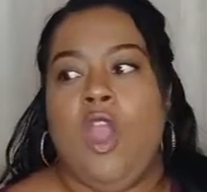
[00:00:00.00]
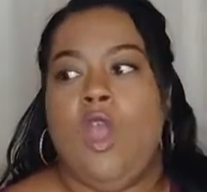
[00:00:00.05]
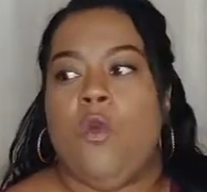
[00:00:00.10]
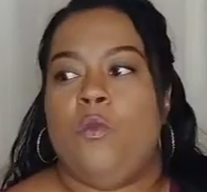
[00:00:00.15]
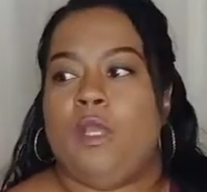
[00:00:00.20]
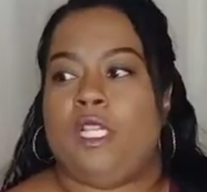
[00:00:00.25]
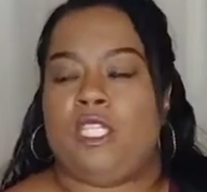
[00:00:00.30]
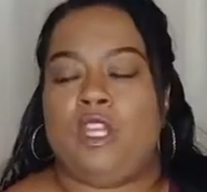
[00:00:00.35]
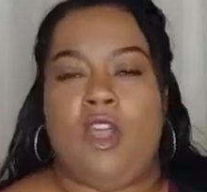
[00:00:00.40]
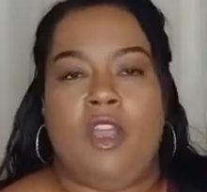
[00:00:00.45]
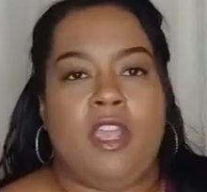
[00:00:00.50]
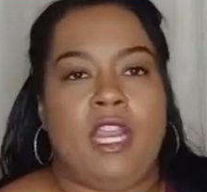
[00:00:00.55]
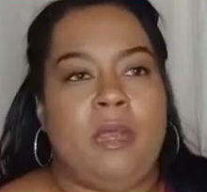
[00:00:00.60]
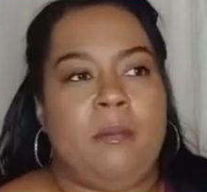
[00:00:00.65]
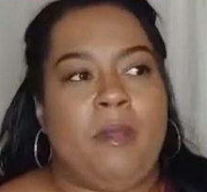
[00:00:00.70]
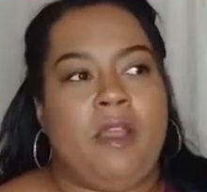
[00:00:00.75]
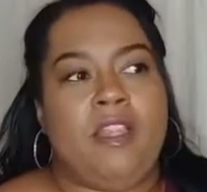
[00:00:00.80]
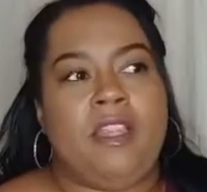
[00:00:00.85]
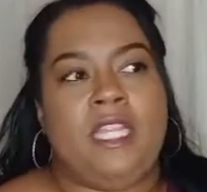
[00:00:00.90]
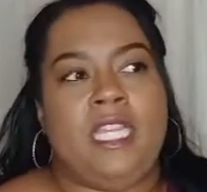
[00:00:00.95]
We're talking
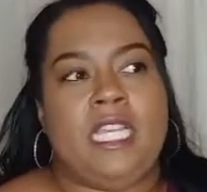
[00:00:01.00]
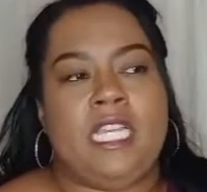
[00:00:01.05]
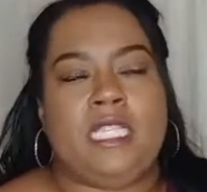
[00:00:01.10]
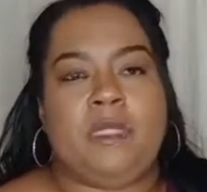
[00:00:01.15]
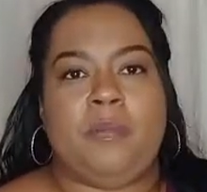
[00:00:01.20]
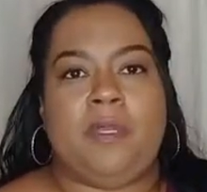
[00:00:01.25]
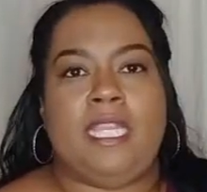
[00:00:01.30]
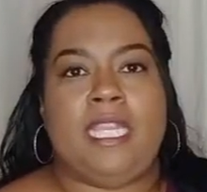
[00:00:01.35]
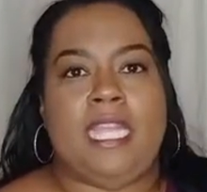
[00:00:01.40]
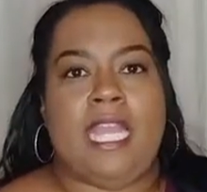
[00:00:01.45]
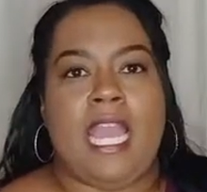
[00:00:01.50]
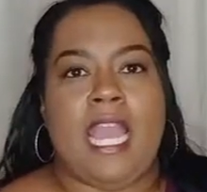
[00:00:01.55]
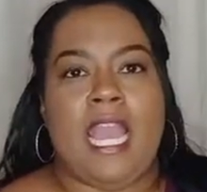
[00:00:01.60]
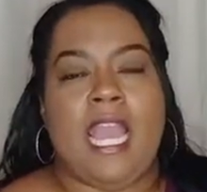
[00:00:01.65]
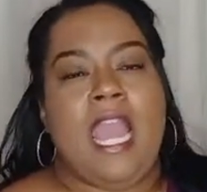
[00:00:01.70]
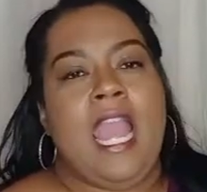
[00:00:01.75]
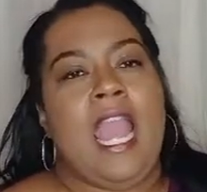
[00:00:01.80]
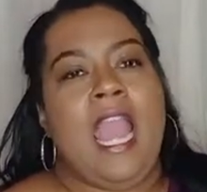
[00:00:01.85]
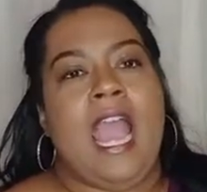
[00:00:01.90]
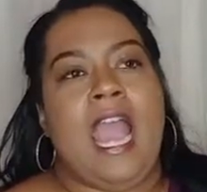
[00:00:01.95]
about this, but
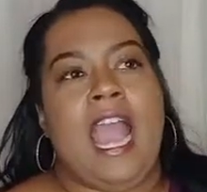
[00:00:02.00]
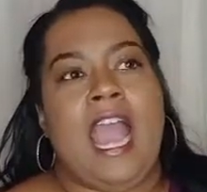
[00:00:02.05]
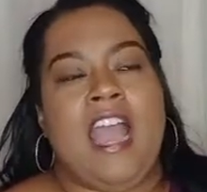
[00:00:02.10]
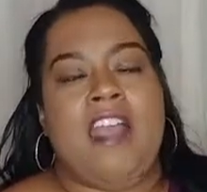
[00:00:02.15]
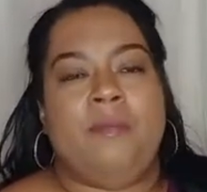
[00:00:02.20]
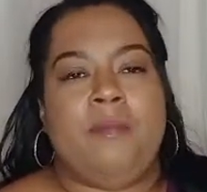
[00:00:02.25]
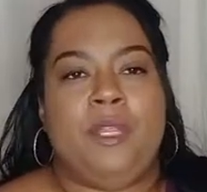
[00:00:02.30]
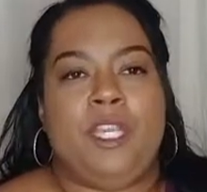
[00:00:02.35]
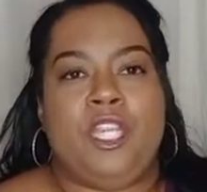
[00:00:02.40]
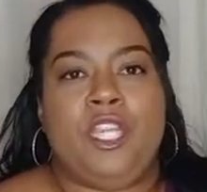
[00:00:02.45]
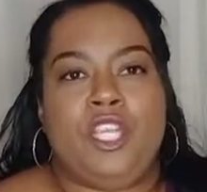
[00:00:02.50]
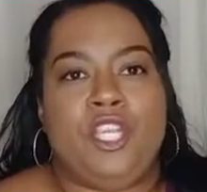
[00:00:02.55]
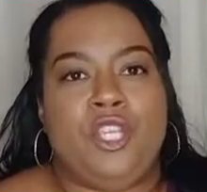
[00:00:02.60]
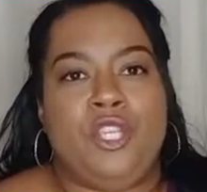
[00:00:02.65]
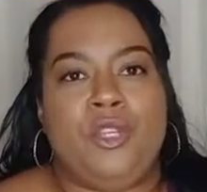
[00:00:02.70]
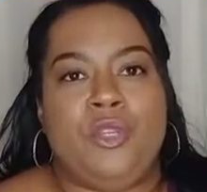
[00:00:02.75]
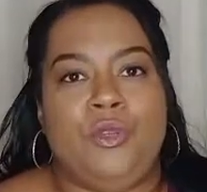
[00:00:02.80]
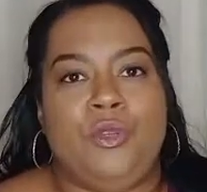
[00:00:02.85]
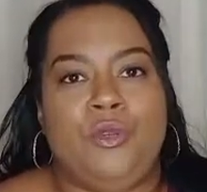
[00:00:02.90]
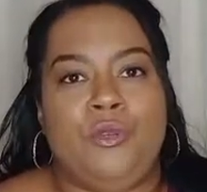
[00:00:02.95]
yet I've been
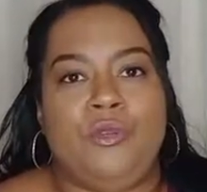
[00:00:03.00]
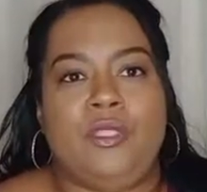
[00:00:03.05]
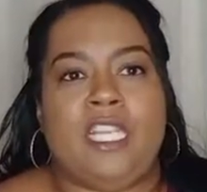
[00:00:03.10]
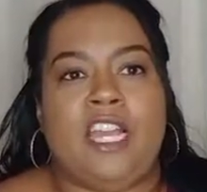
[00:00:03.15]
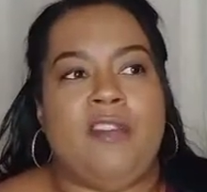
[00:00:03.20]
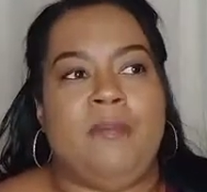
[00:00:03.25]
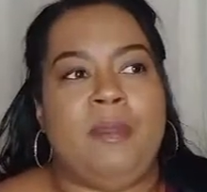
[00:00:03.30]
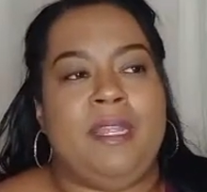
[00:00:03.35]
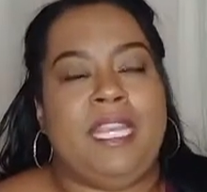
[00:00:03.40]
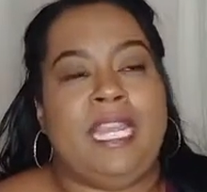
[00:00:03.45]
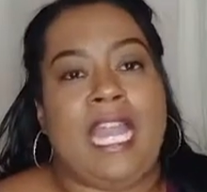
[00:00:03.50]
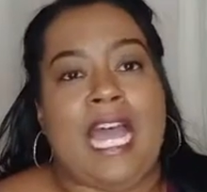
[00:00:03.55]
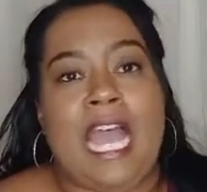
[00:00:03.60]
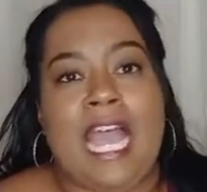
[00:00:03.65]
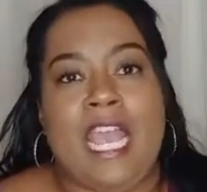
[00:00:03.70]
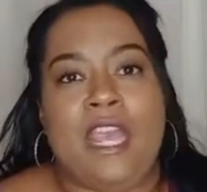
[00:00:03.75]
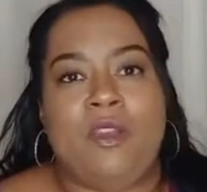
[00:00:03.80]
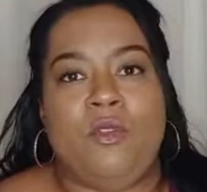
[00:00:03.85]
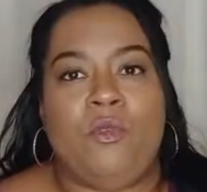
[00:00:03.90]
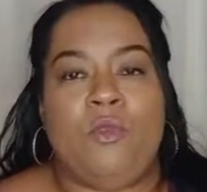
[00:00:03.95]
accused, I've been
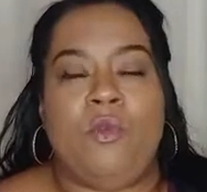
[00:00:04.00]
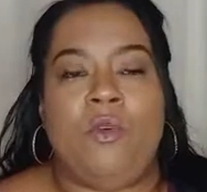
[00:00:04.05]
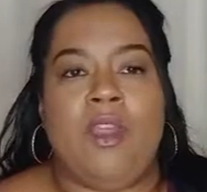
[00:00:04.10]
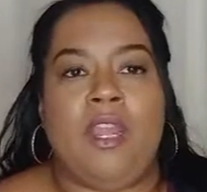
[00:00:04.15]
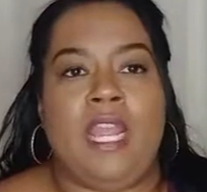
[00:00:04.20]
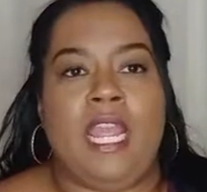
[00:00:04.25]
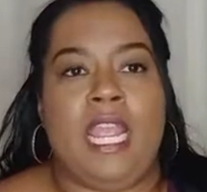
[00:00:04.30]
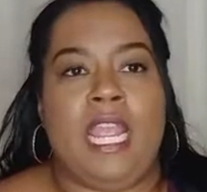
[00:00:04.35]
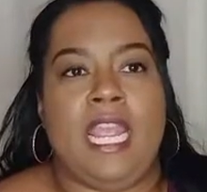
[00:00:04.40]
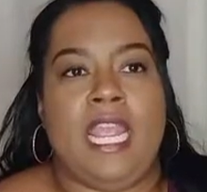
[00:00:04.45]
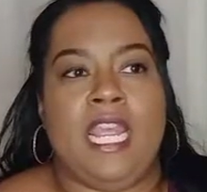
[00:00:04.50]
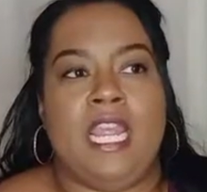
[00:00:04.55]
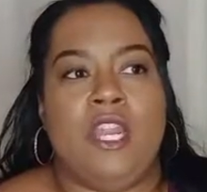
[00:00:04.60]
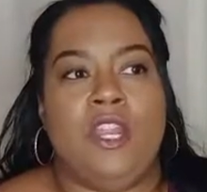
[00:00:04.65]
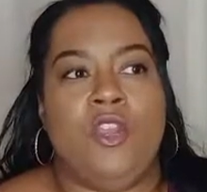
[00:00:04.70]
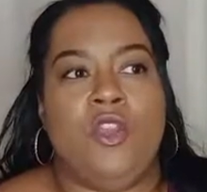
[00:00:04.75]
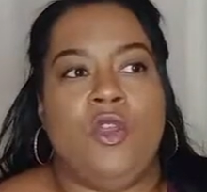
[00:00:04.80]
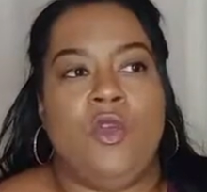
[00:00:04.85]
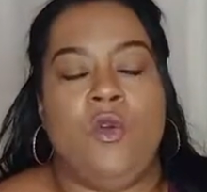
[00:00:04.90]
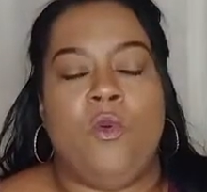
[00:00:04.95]
lied on, and
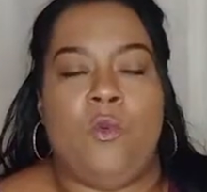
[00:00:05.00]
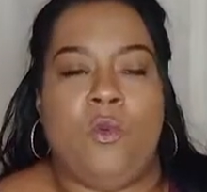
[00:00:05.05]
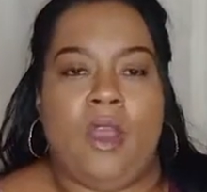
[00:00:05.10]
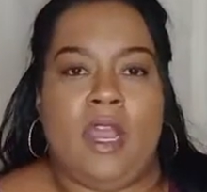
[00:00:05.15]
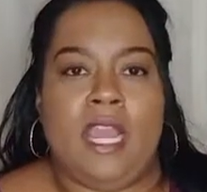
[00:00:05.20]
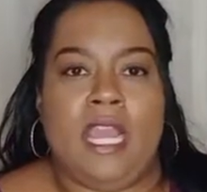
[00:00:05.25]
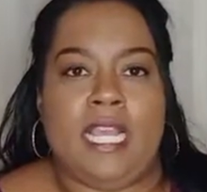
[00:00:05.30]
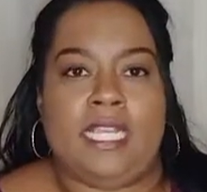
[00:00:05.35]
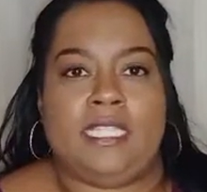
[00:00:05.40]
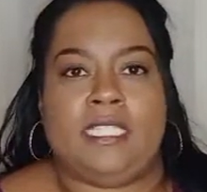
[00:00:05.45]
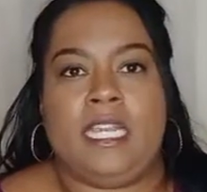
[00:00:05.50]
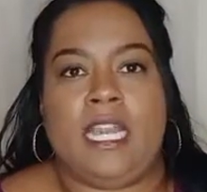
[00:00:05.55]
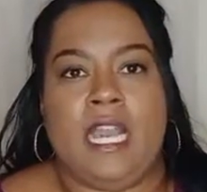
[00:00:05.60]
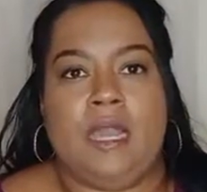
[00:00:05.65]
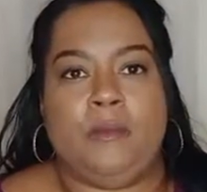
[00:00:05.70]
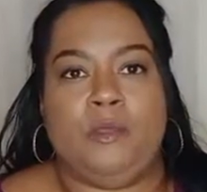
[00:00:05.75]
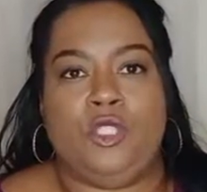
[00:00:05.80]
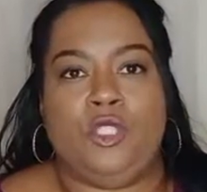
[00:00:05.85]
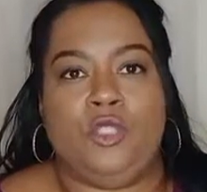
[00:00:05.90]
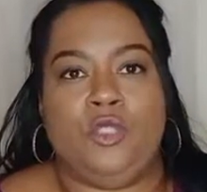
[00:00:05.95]
no one has come
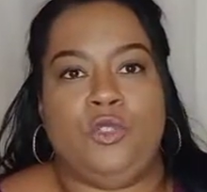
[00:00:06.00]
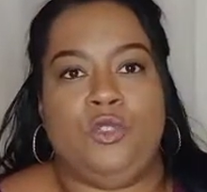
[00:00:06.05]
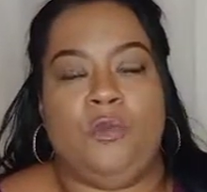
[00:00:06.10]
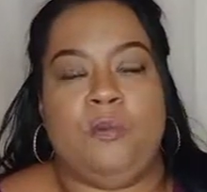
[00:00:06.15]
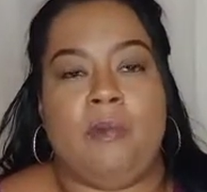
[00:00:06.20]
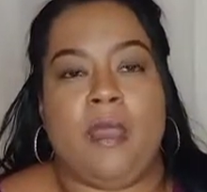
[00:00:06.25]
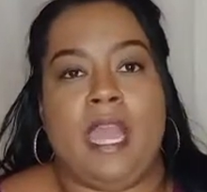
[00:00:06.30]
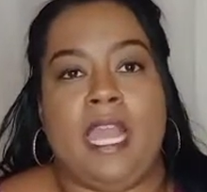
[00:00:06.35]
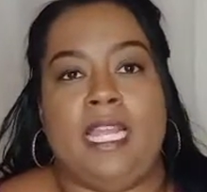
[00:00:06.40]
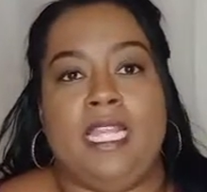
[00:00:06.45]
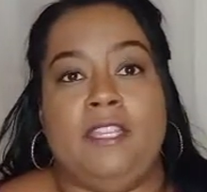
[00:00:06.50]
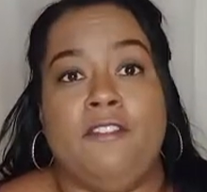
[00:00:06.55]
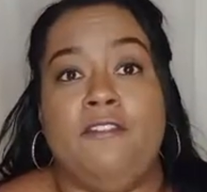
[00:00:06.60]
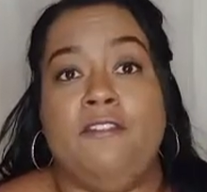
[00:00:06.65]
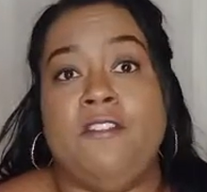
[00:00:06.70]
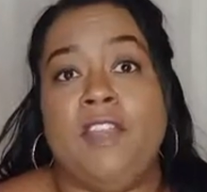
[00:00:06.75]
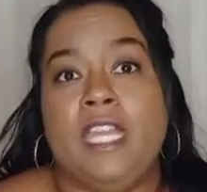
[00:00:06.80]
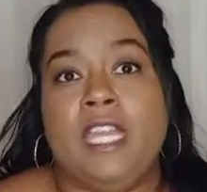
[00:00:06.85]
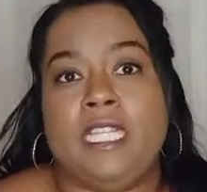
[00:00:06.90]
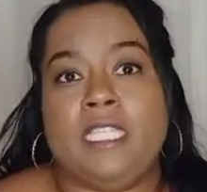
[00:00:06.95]
to my
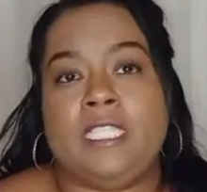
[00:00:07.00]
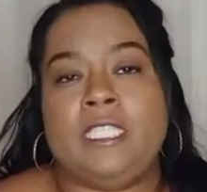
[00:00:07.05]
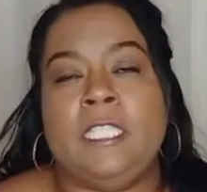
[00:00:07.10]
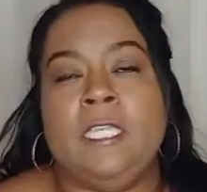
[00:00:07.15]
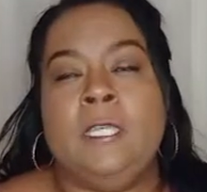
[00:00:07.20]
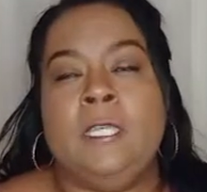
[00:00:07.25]
defense.